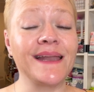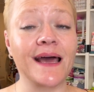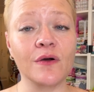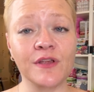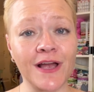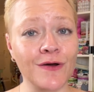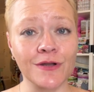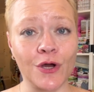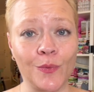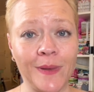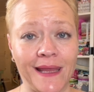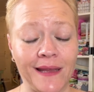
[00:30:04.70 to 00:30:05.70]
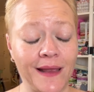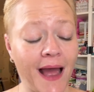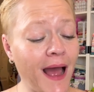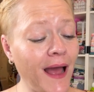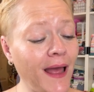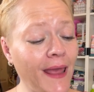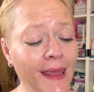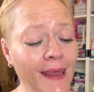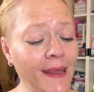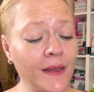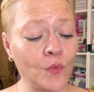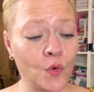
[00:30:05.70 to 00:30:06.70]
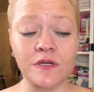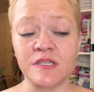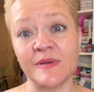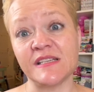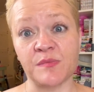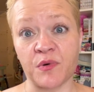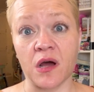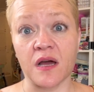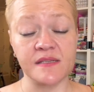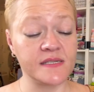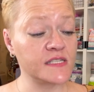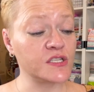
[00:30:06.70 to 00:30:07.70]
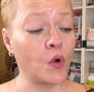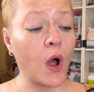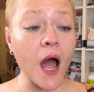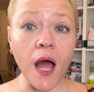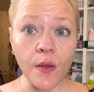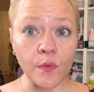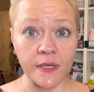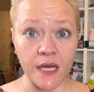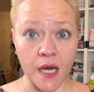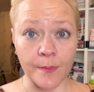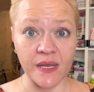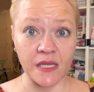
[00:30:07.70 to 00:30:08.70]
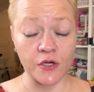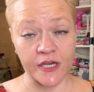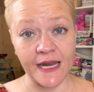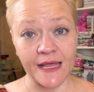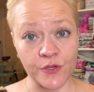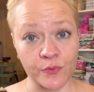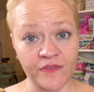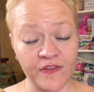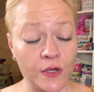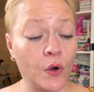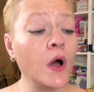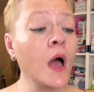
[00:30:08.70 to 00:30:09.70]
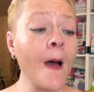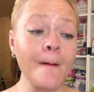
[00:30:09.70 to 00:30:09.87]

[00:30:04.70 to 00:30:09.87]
Now, y'all know me. I want to be surprised, so I would not be looking at the reveal.